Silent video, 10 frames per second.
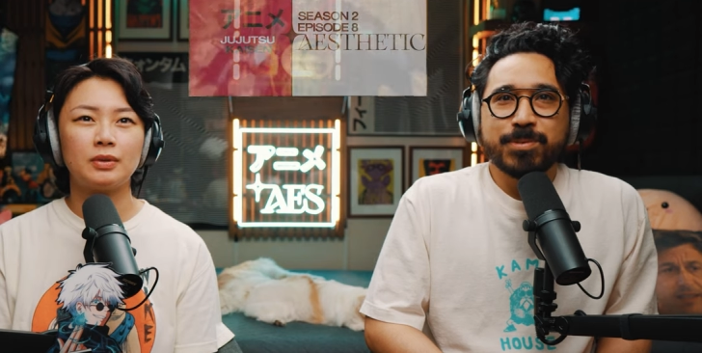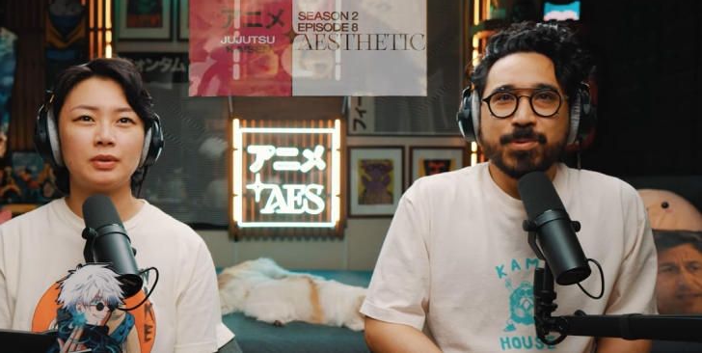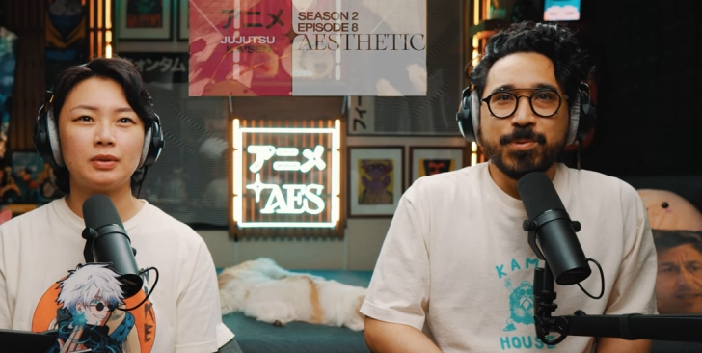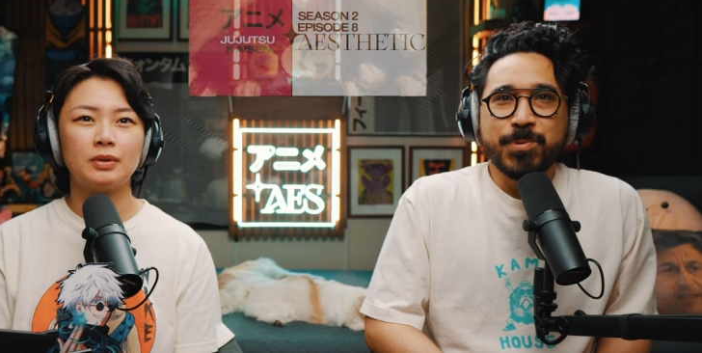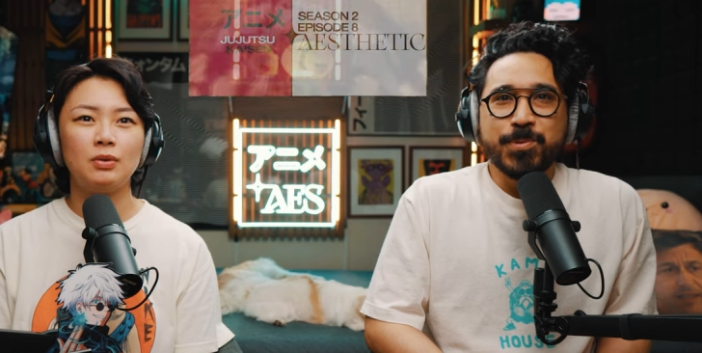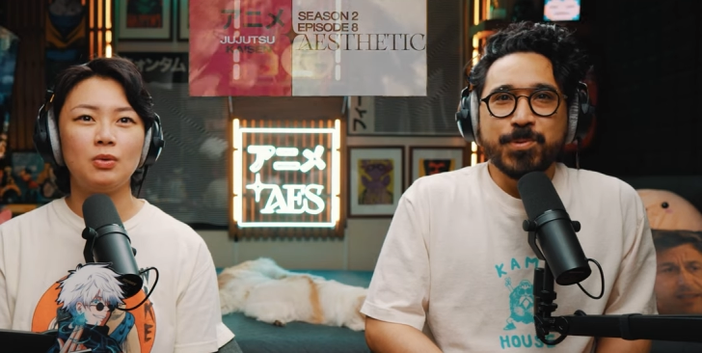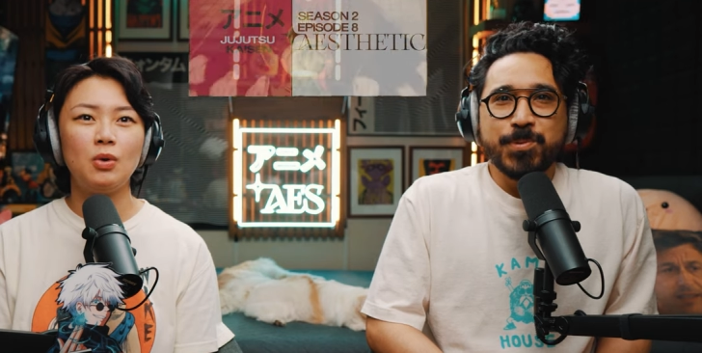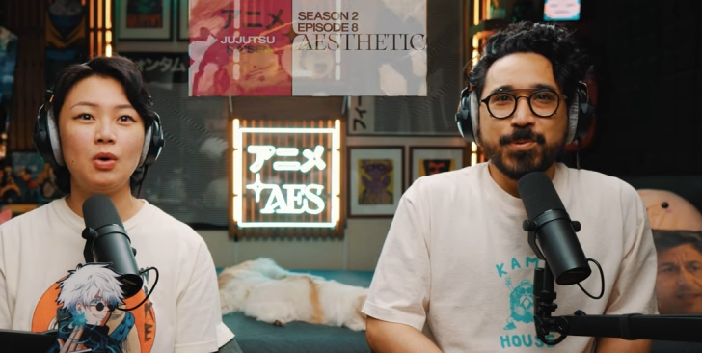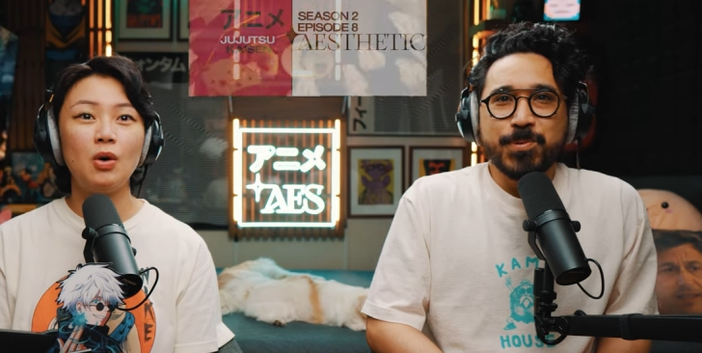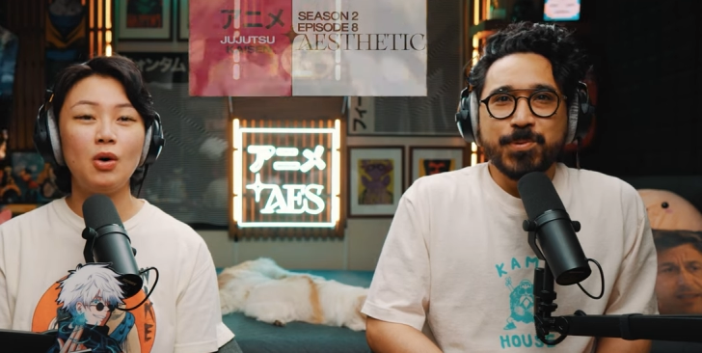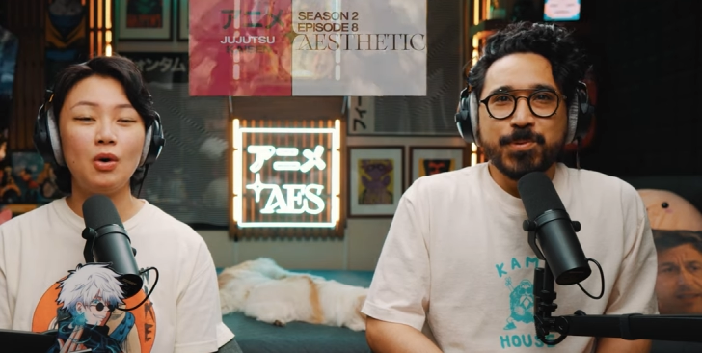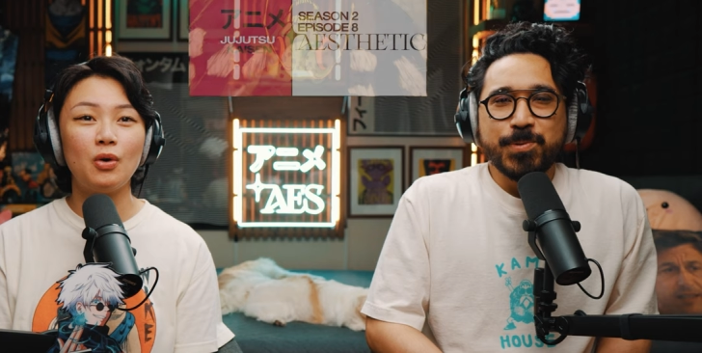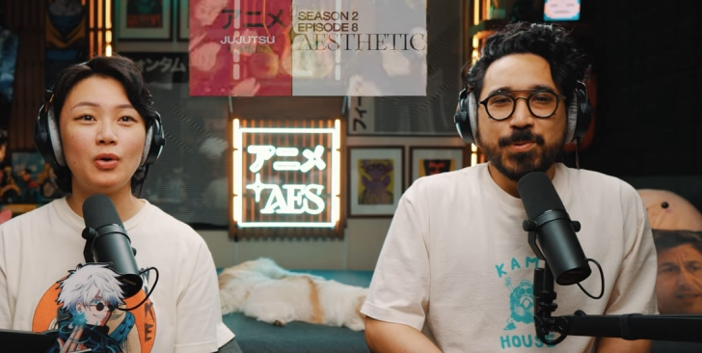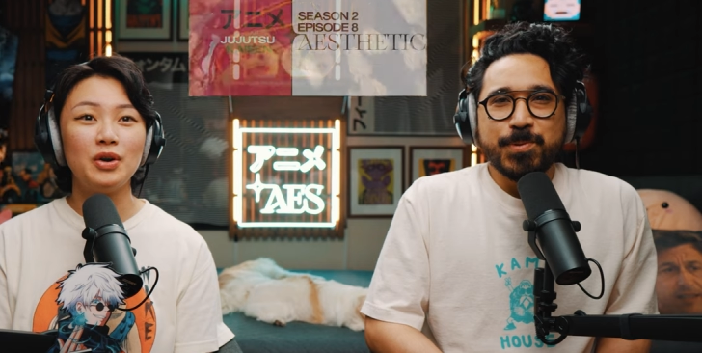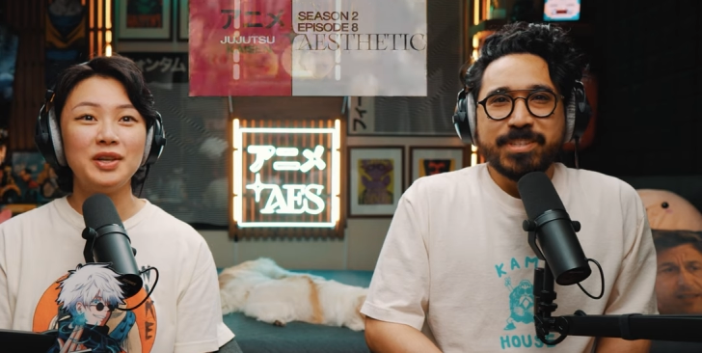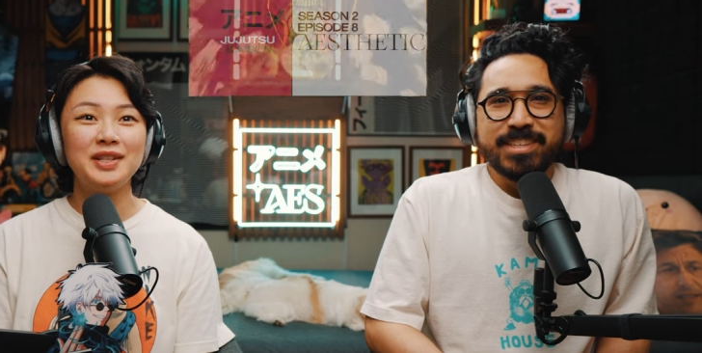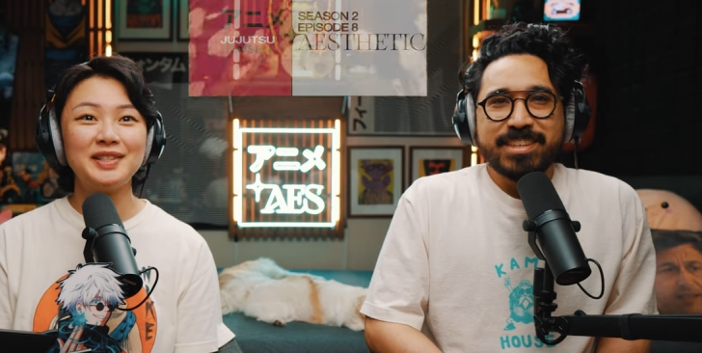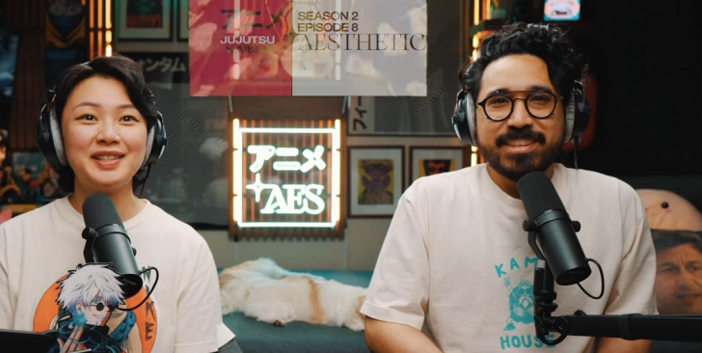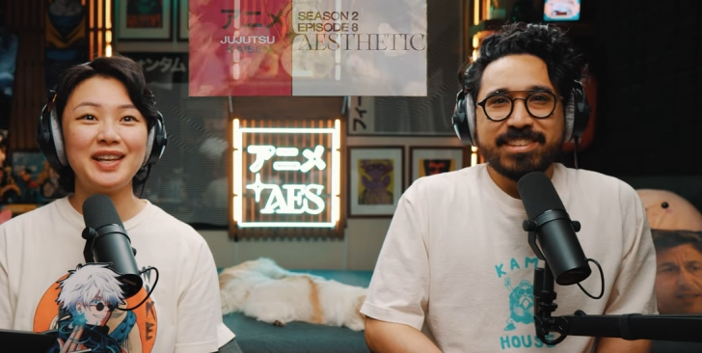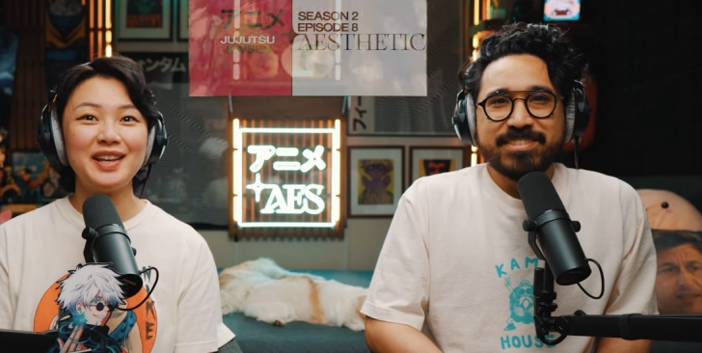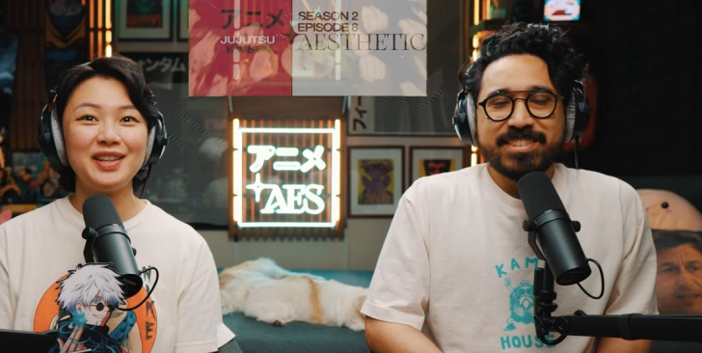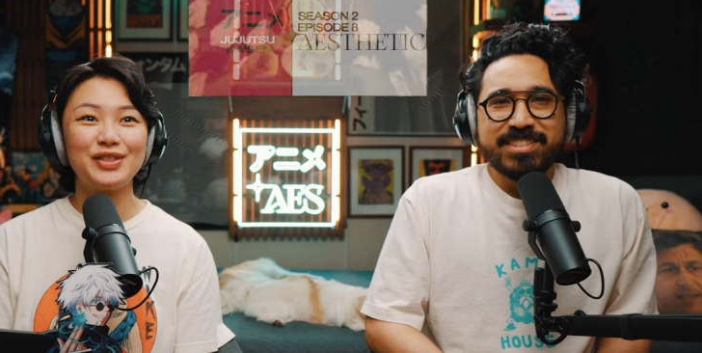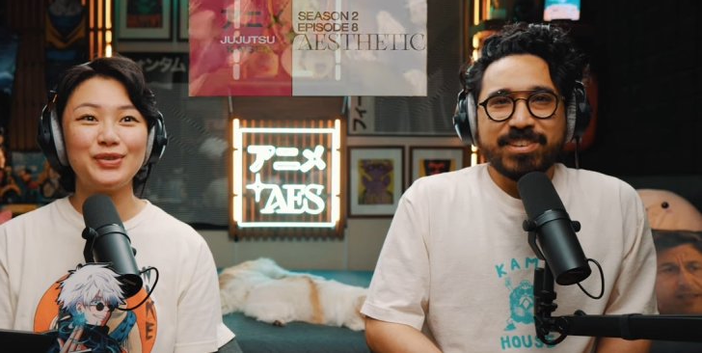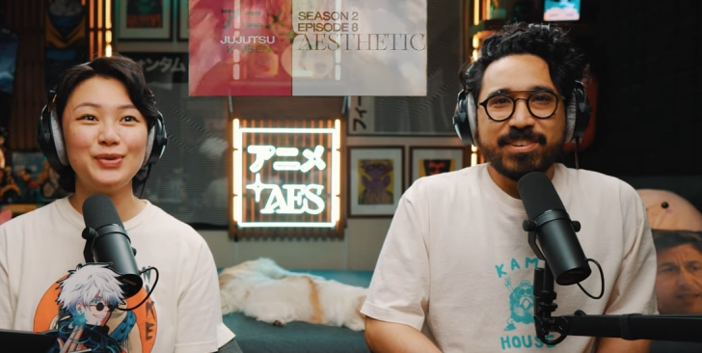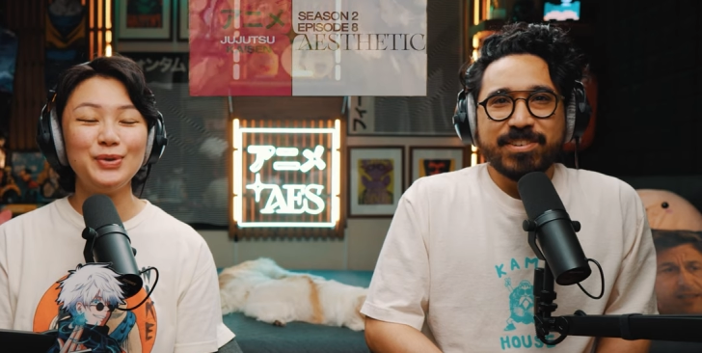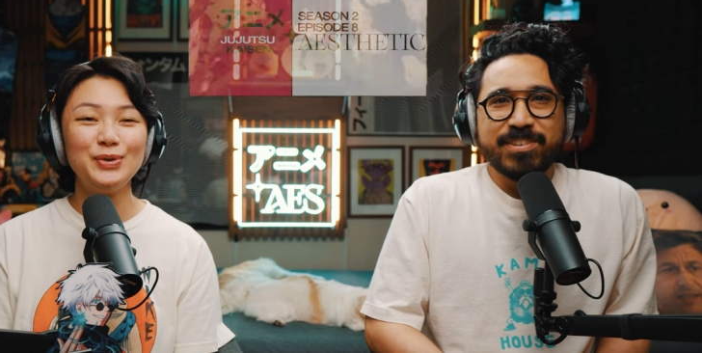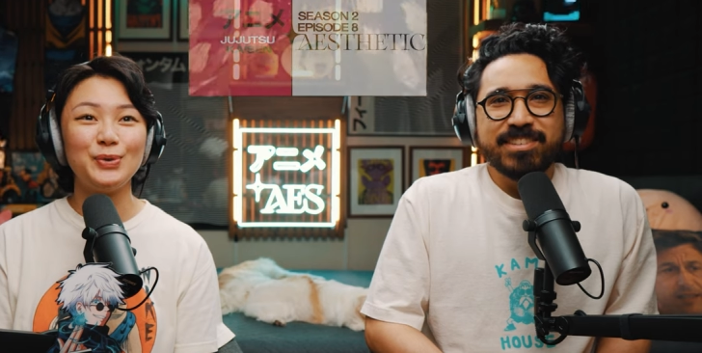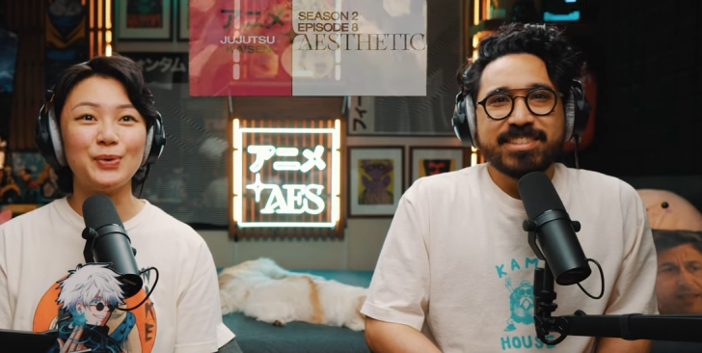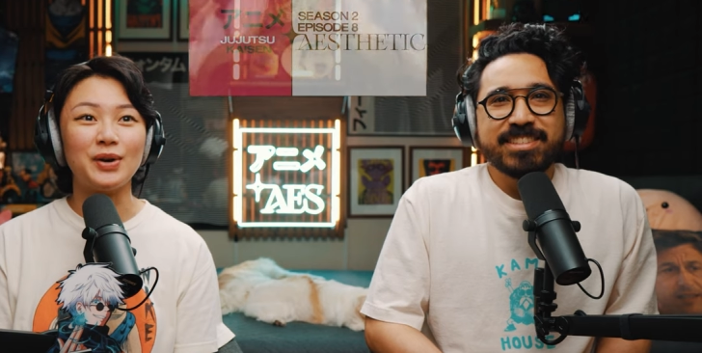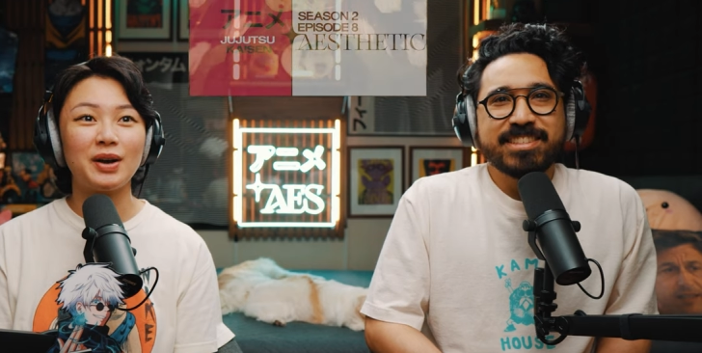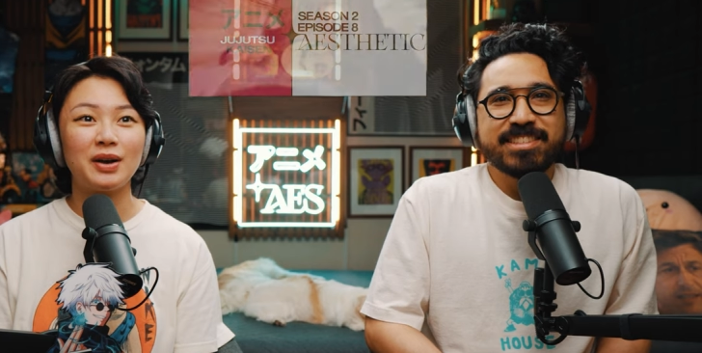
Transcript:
Speaker 1: Oh, oh he's damn, getting he's through.